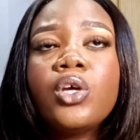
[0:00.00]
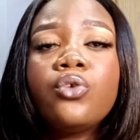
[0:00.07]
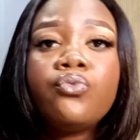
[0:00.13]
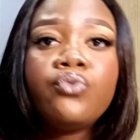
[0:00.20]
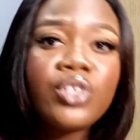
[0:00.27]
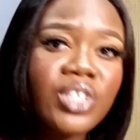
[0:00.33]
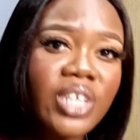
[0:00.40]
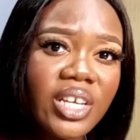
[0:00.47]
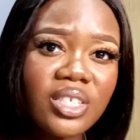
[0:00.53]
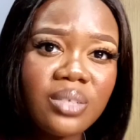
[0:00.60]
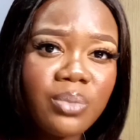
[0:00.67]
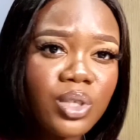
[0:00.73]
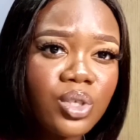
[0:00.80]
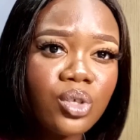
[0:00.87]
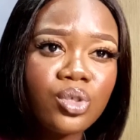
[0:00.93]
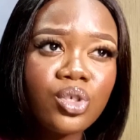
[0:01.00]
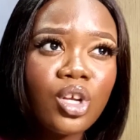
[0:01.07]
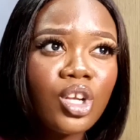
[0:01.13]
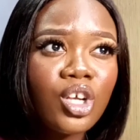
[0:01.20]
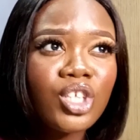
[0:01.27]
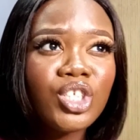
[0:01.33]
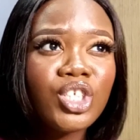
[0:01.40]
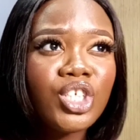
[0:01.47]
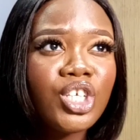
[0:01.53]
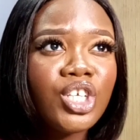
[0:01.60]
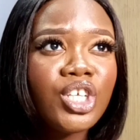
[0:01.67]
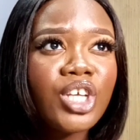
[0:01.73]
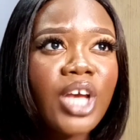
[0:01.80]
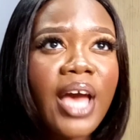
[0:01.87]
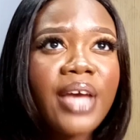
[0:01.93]
research
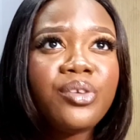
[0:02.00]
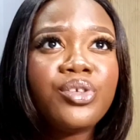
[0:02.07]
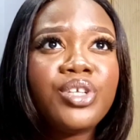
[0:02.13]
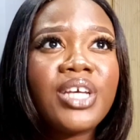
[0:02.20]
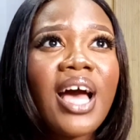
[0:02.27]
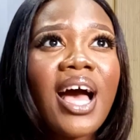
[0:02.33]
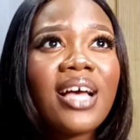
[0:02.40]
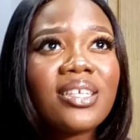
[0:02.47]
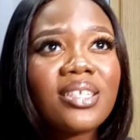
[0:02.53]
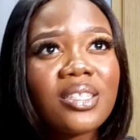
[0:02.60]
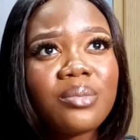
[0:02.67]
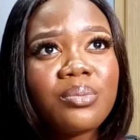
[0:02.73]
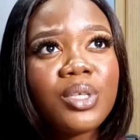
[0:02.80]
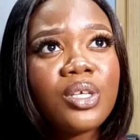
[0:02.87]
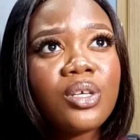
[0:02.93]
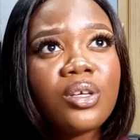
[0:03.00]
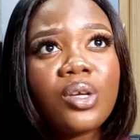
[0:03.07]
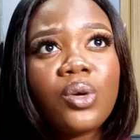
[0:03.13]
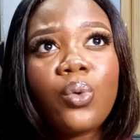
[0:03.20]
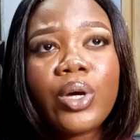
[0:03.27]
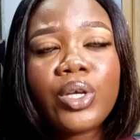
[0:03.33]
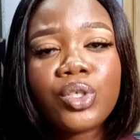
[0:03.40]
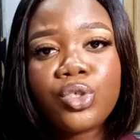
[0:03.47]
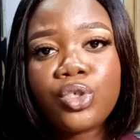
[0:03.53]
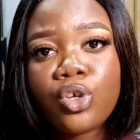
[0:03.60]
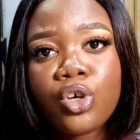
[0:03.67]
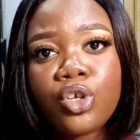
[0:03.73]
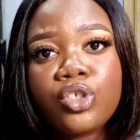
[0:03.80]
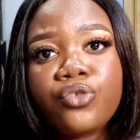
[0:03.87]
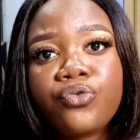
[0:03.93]
methodology. I know they asked me
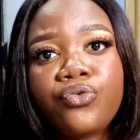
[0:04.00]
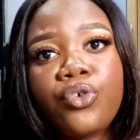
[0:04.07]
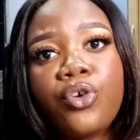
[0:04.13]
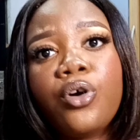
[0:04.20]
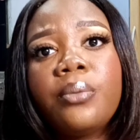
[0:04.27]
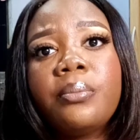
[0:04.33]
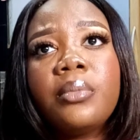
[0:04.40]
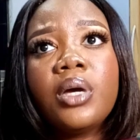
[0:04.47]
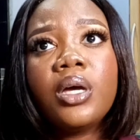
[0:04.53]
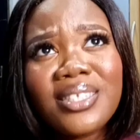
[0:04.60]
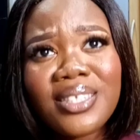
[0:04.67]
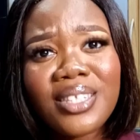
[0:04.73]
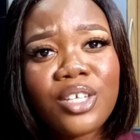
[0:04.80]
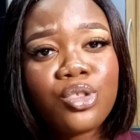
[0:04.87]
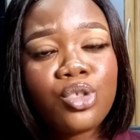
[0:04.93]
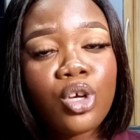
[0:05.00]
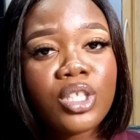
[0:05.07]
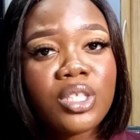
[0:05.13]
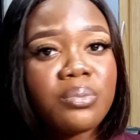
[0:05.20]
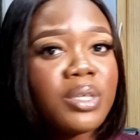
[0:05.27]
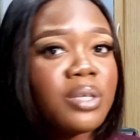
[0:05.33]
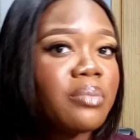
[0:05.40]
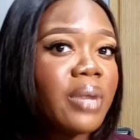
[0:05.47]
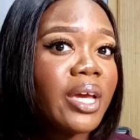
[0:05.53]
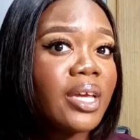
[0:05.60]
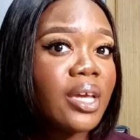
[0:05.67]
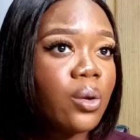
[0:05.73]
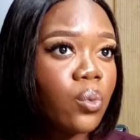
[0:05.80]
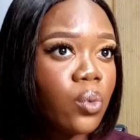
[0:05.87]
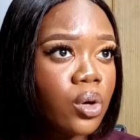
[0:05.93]
questions from things they taught me in my
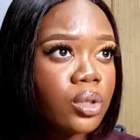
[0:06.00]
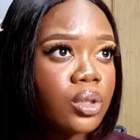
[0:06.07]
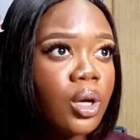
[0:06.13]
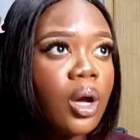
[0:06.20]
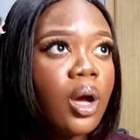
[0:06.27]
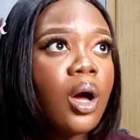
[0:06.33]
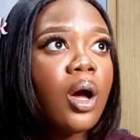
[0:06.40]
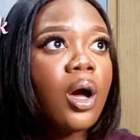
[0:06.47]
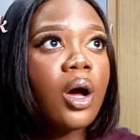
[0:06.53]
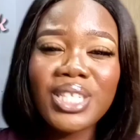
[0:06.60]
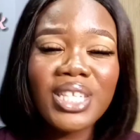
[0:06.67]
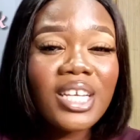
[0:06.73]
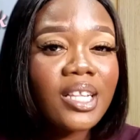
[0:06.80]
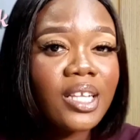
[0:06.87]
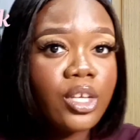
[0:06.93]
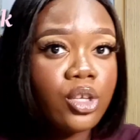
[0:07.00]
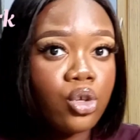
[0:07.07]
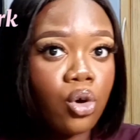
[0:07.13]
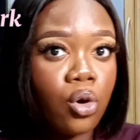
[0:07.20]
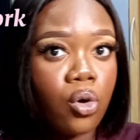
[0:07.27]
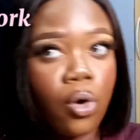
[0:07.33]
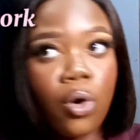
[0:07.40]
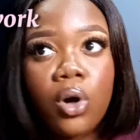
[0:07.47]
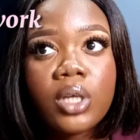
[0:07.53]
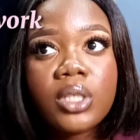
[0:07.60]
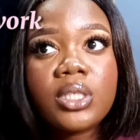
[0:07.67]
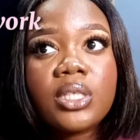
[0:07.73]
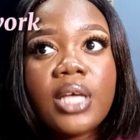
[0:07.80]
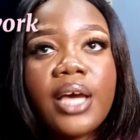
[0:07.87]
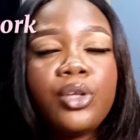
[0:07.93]
year 1, basically your
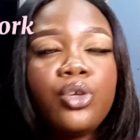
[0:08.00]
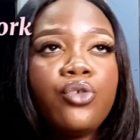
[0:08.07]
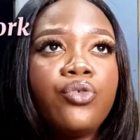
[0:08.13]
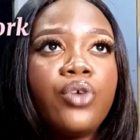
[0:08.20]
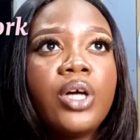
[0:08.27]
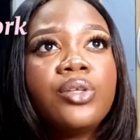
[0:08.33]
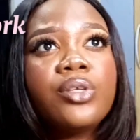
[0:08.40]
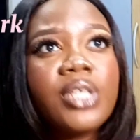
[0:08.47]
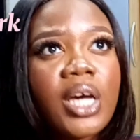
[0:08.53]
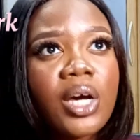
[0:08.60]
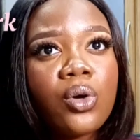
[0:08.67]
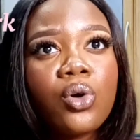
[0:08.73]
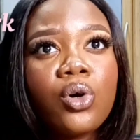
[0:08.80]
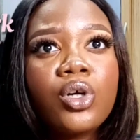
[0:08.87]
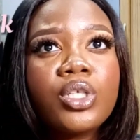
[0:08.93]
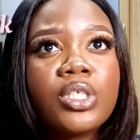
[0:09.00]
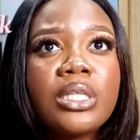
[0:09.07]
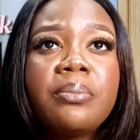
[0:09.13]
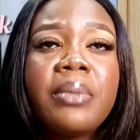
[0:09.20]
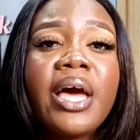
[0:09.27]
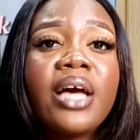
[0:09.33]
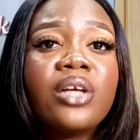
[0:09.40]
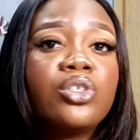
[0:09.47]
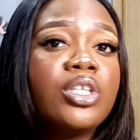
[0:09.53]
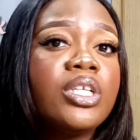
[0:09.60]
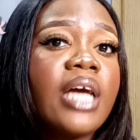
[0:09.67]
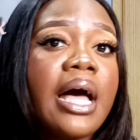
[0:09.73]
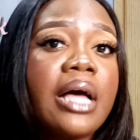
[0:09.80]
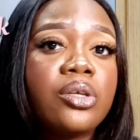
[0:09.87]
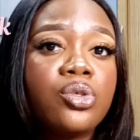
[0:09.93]
course. I know for another course they might
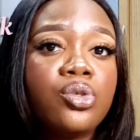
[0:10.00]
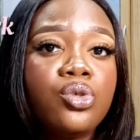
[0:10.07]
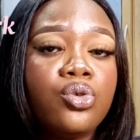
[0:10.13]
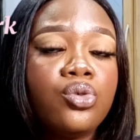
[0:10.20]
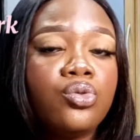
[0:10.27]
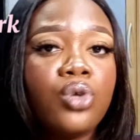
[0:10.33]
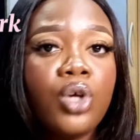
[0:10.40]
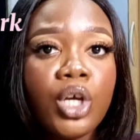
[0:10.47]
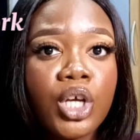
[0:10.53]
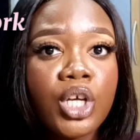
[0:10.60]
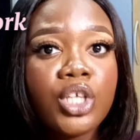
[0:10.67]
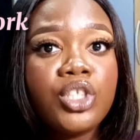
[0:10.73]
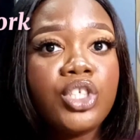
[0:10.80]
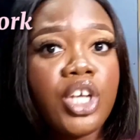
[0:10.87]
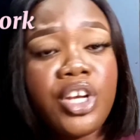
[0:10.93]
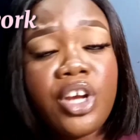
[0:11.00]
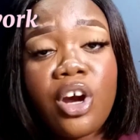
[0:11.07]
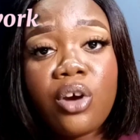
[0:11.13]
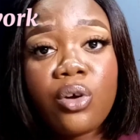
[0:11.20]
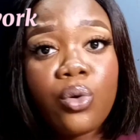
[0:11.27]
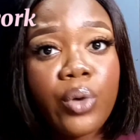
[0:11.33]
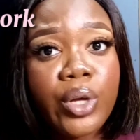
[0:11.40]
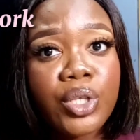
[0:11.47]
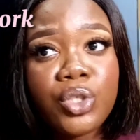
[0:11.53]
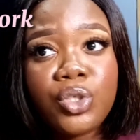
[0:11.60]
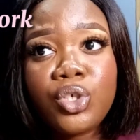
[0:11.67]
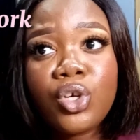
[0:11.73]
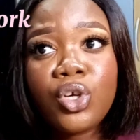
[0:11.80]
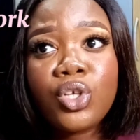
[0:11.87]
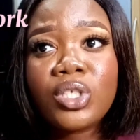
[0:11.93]
actually ask you general
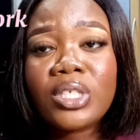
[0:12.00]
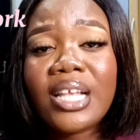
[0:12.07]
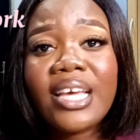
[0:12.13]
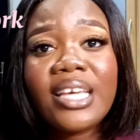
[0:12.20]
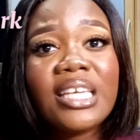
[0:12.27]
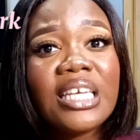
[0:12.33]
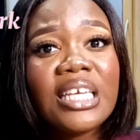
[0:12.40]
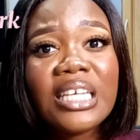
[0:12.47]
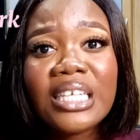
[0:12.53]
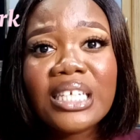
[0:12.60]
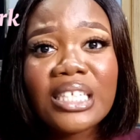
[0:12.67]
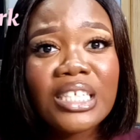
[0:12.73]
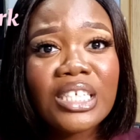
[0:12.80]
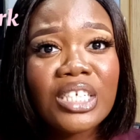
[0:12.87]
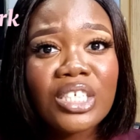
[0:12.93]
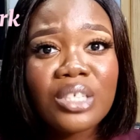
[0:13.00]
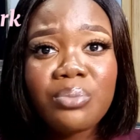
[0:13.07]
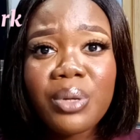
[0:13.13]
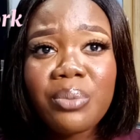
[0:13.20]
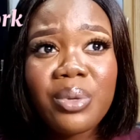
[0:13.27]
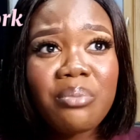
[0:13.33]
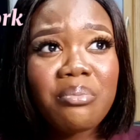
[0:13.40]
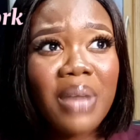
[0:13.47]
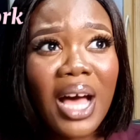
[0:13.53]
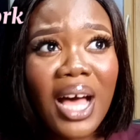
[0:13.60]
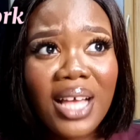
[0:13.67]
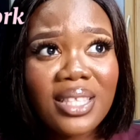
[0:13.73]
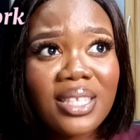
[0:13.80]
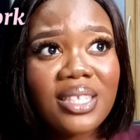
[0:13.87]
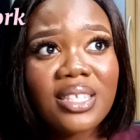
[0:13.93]
questions like English, maybe
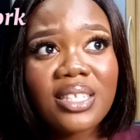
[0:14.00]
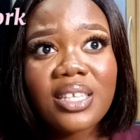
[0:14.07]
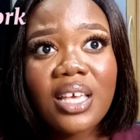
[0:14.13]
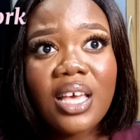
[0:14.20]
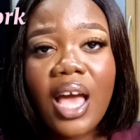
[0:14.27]
maths.